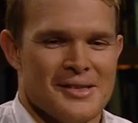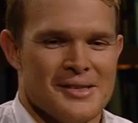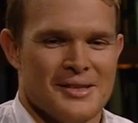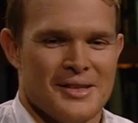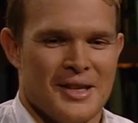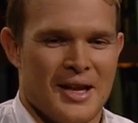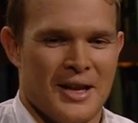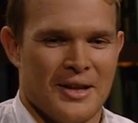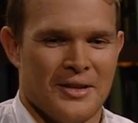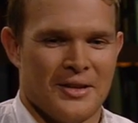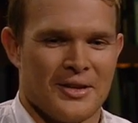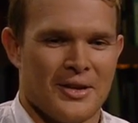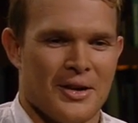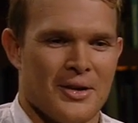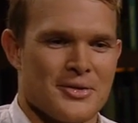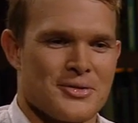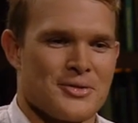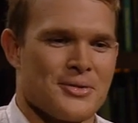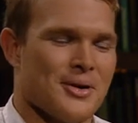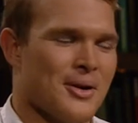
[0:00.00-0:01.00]
in the
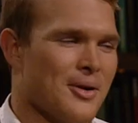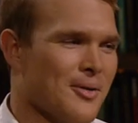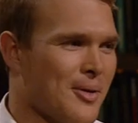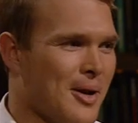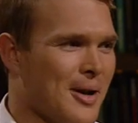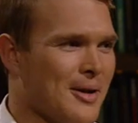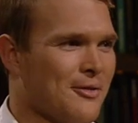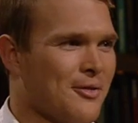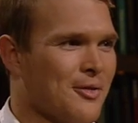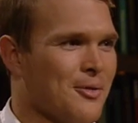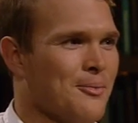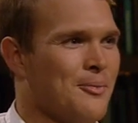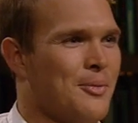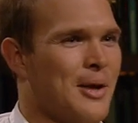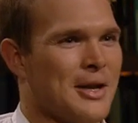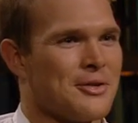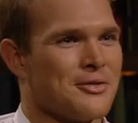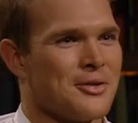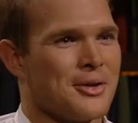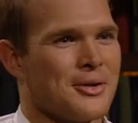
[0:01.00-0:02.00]
goal square away from
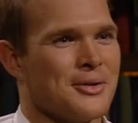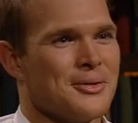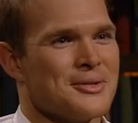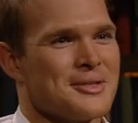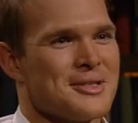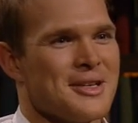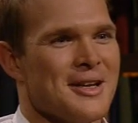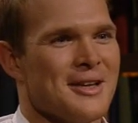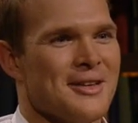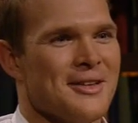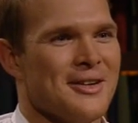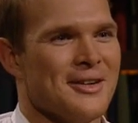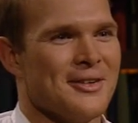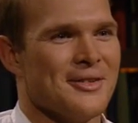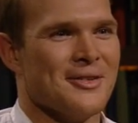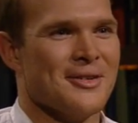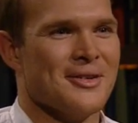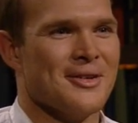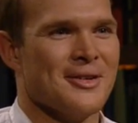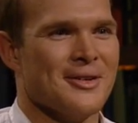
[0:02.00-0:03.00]
Patrick, who was down there,
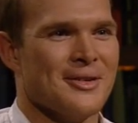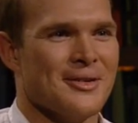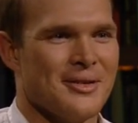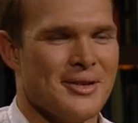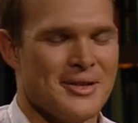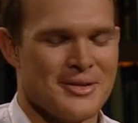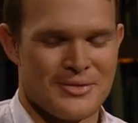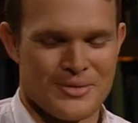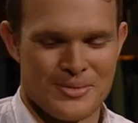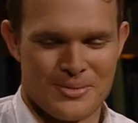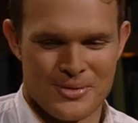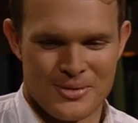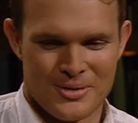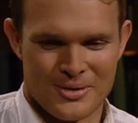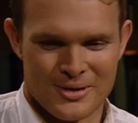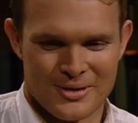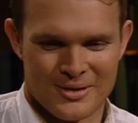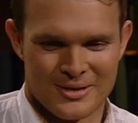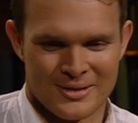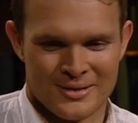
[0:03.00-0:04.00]
and his
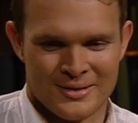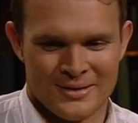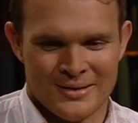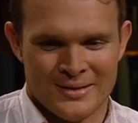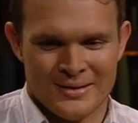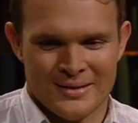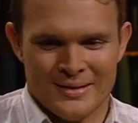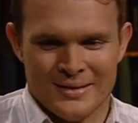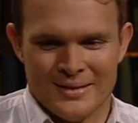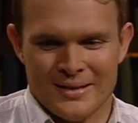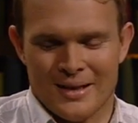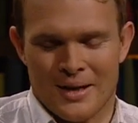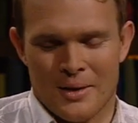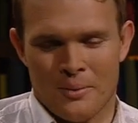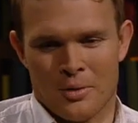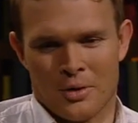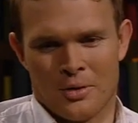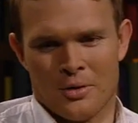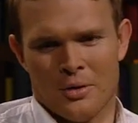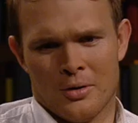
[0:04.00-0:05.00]
reporter and
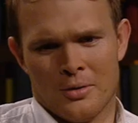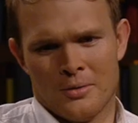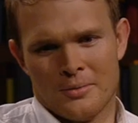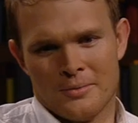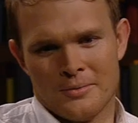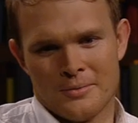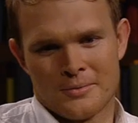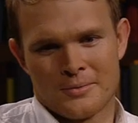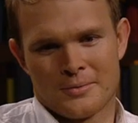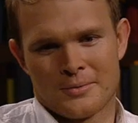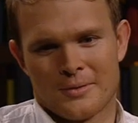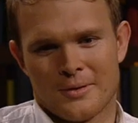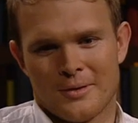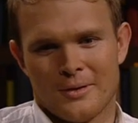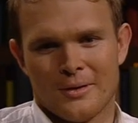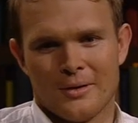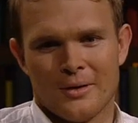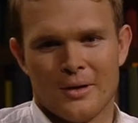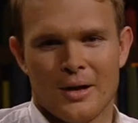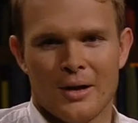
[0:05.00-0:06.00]
whatnot. And
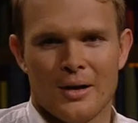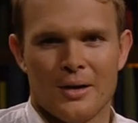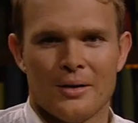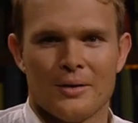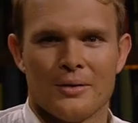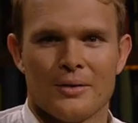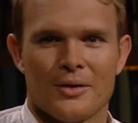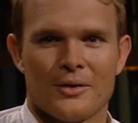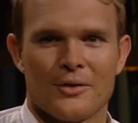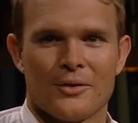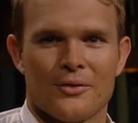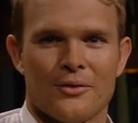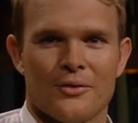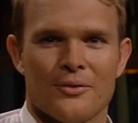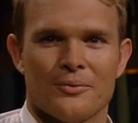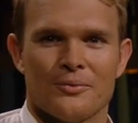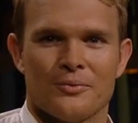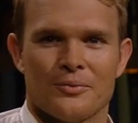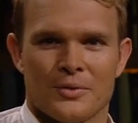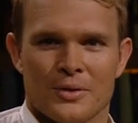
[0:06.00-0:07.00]
there's
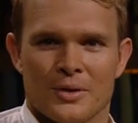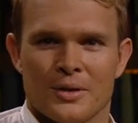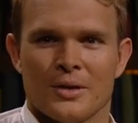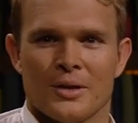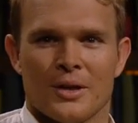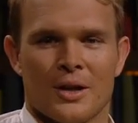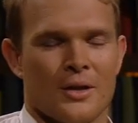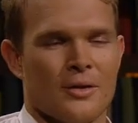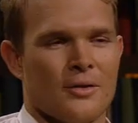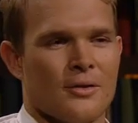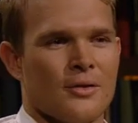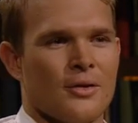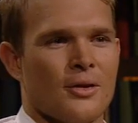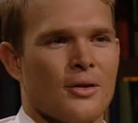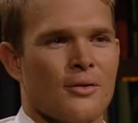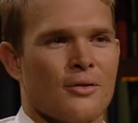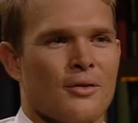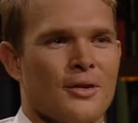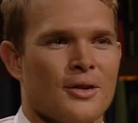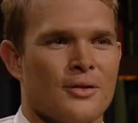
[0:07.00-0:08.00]
a lot
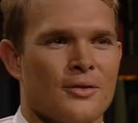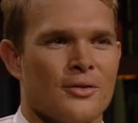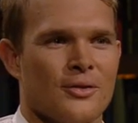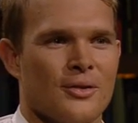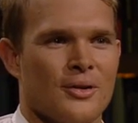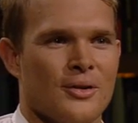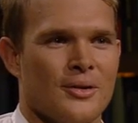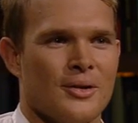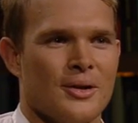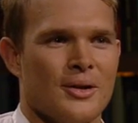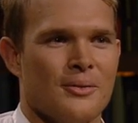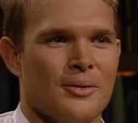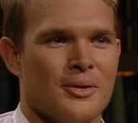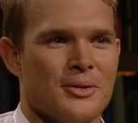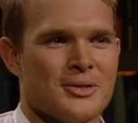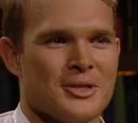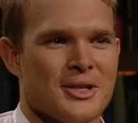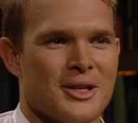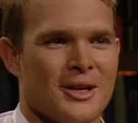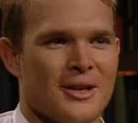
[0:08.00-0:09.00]
of things in a
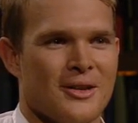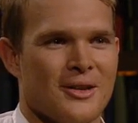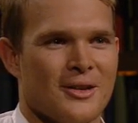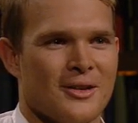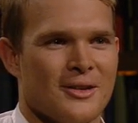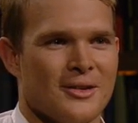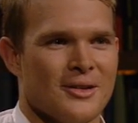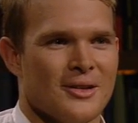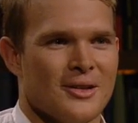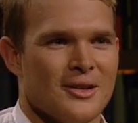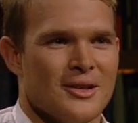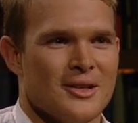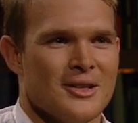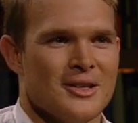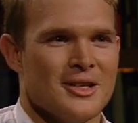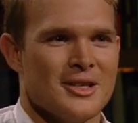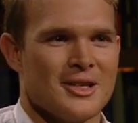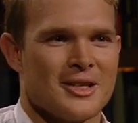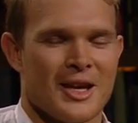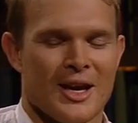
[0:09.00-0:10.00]
wheelchair that
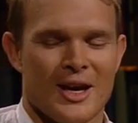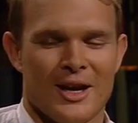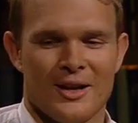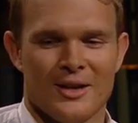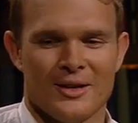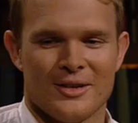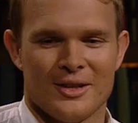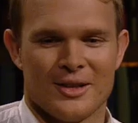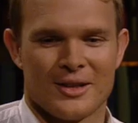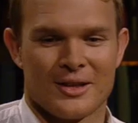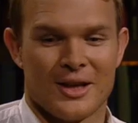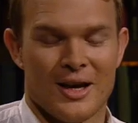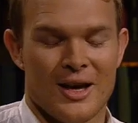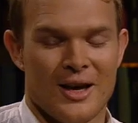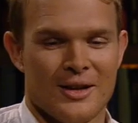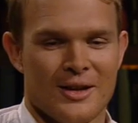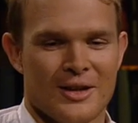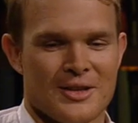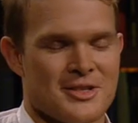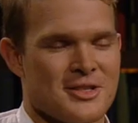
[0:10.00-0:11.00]
you
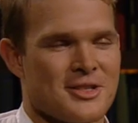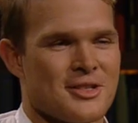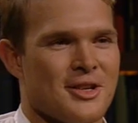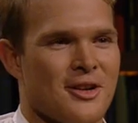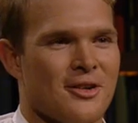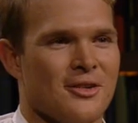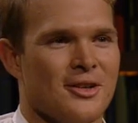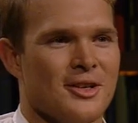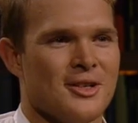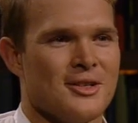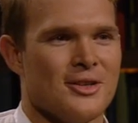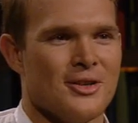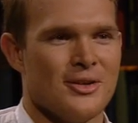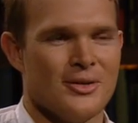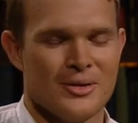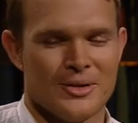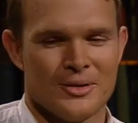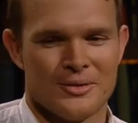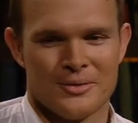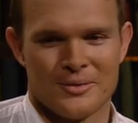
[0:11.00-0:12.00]
can't necessarily do,
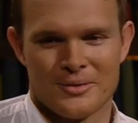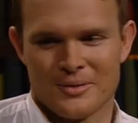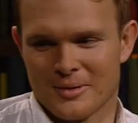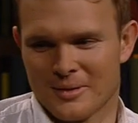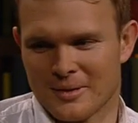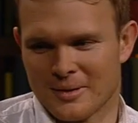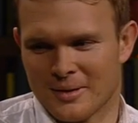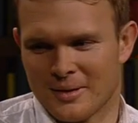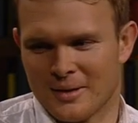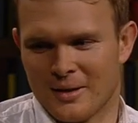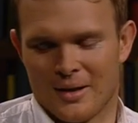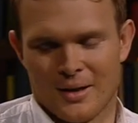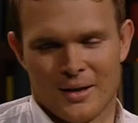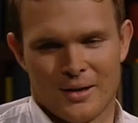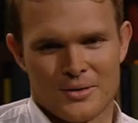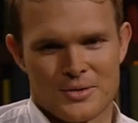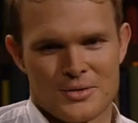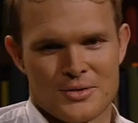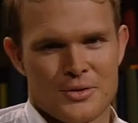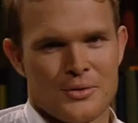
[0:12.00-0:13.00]
and it
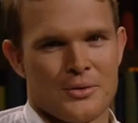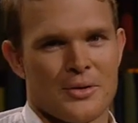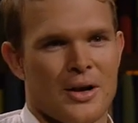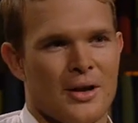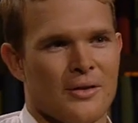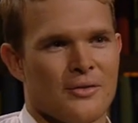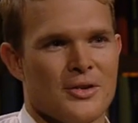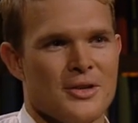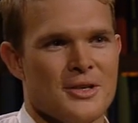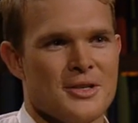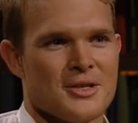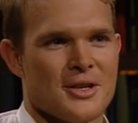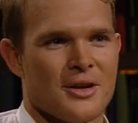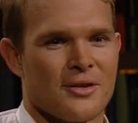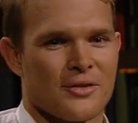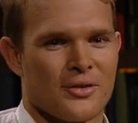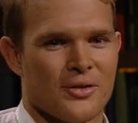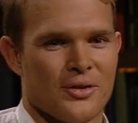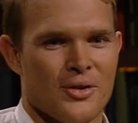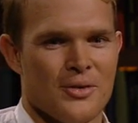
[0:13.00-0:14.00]
was 2.5 years
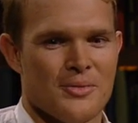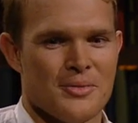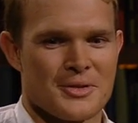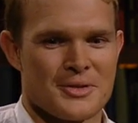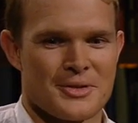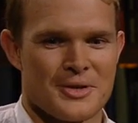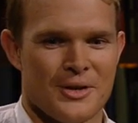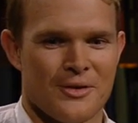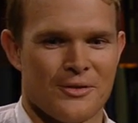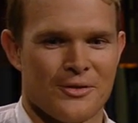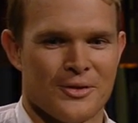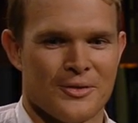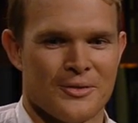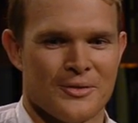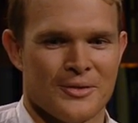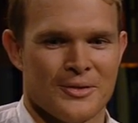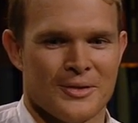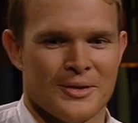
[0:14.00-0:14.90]
after I hurt myself, and